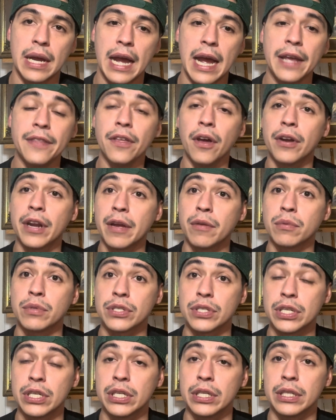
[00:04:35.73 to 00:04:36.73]
I thought I
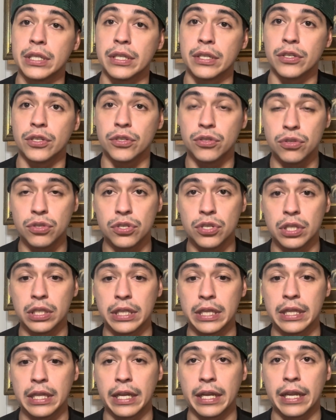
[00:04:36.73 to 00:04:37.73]
was good.
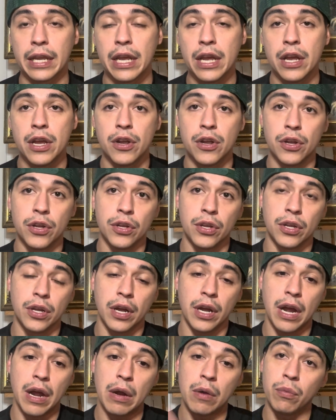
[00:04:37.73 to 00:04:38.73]
Usually, like
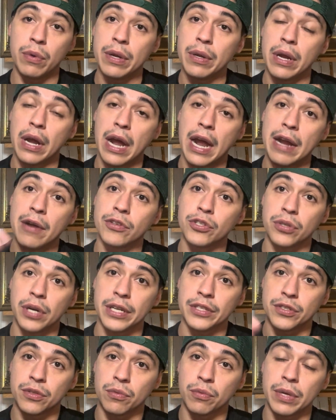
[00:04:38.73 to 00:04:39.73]
I
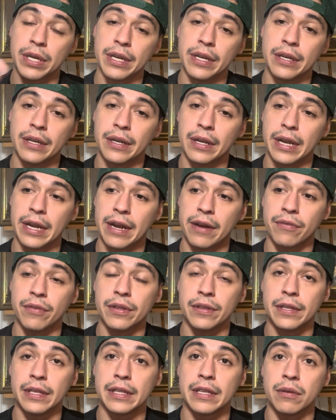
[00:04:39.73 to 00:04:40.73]
tried to read
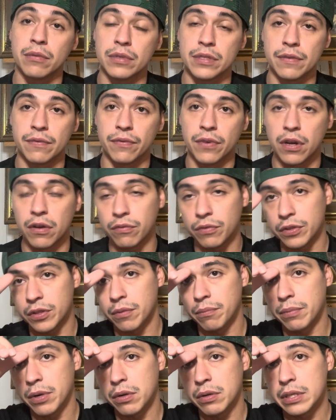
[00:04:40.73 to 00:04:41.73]
everything that was involved with
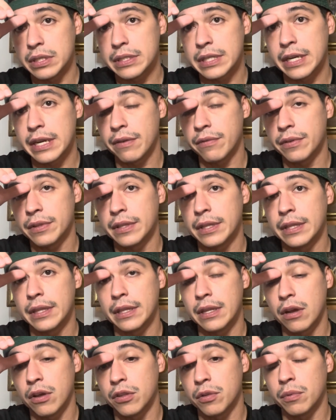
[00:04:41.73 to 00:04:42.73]
the bonus and everything,
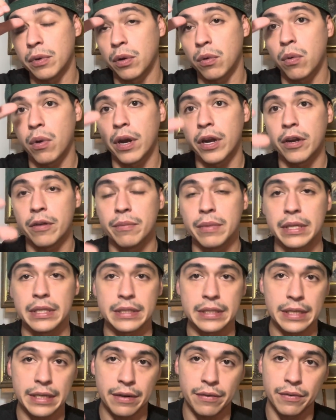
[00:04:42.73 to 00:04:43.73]
all the
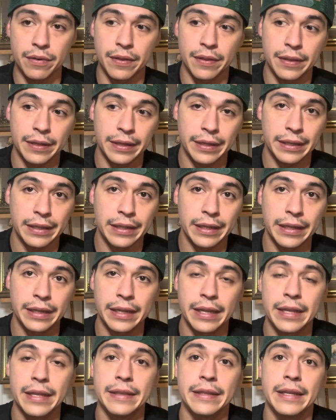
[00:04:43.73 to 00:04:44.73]
requirements and everything, like
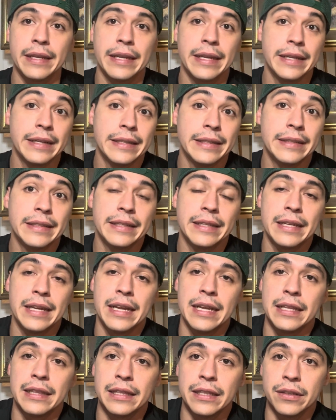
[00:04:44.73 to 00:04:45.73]
in the hidden
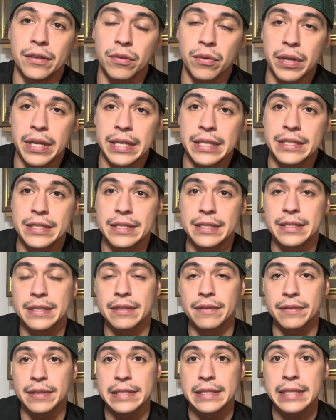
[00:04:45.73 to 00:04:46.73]
little edges
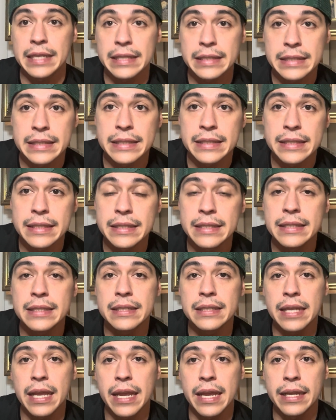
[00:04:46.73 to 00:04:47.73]
of the
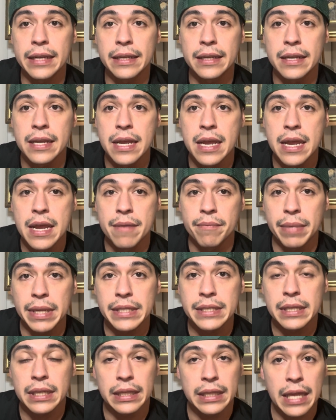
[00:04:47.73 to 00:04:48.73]
sentences. And
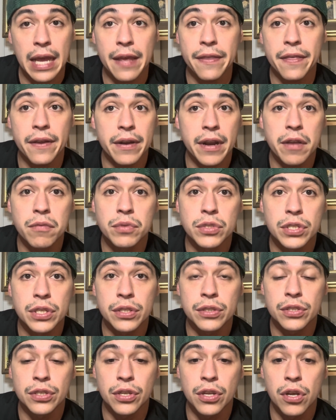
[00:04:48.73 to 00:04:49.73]
basically, I thought I was
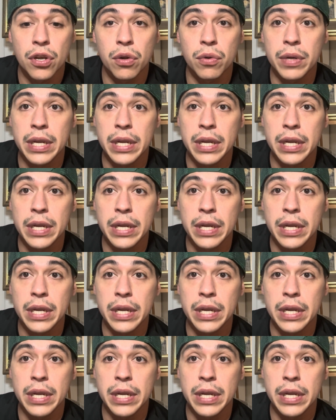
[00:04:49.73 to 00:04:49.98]
good to go.